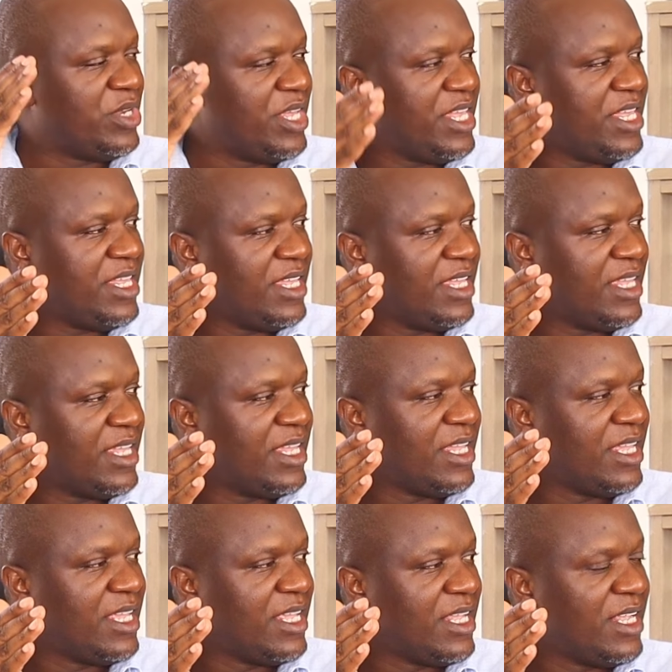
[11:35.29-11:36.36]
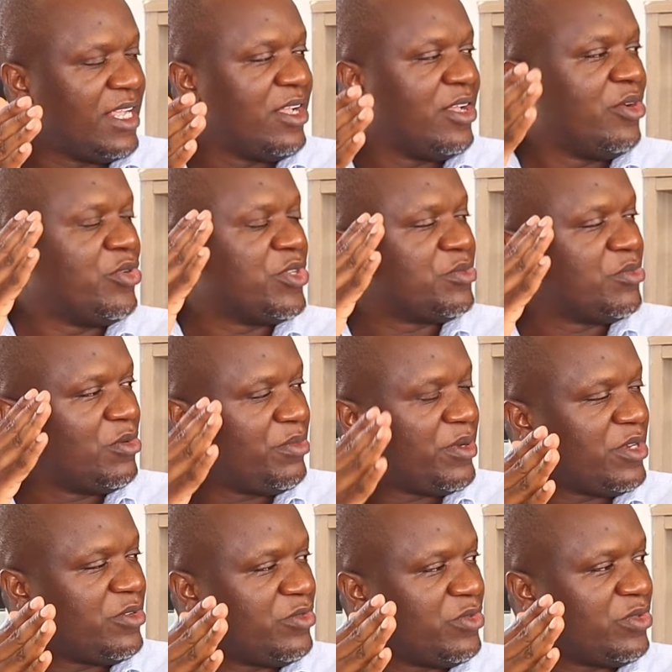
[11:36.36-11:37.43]
Today was more
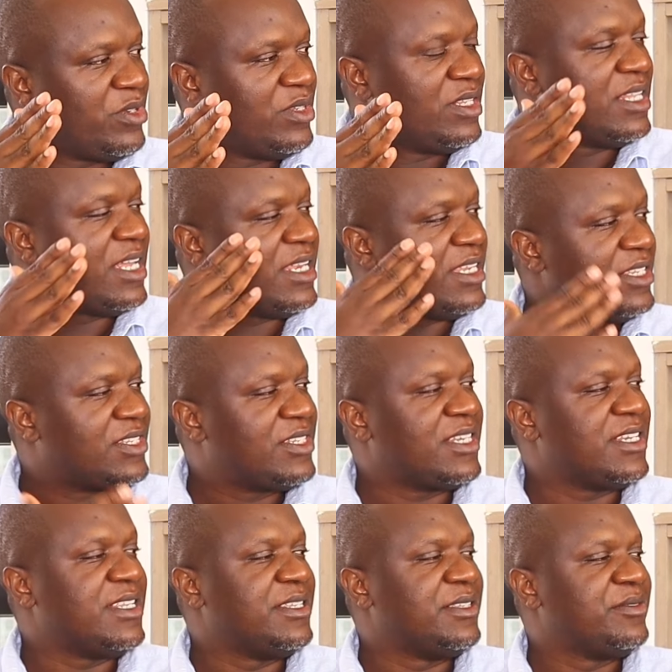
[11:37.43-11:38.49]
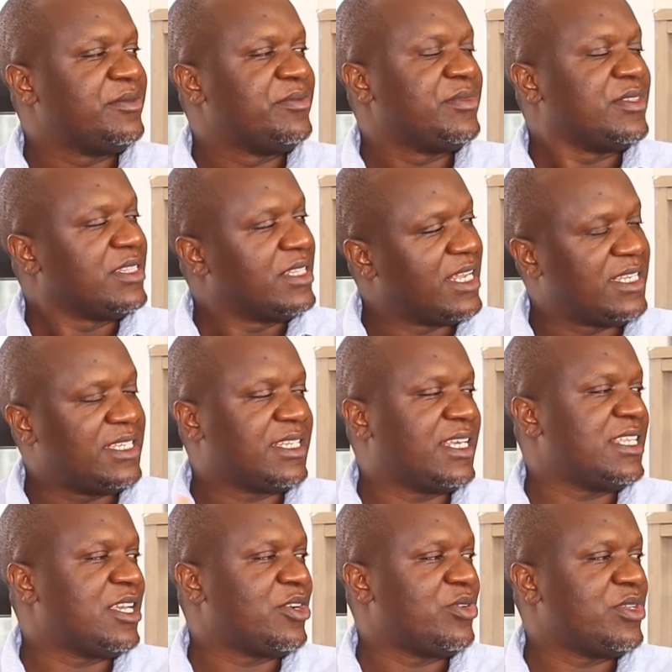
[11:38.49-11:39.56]
painful than yesterday. Mm-hmm. That is
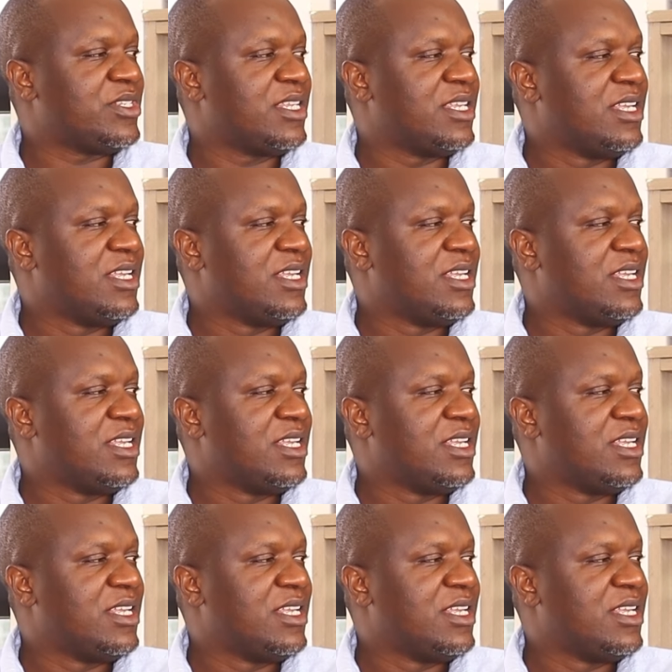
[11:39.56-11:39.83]
Kenya Kwanza.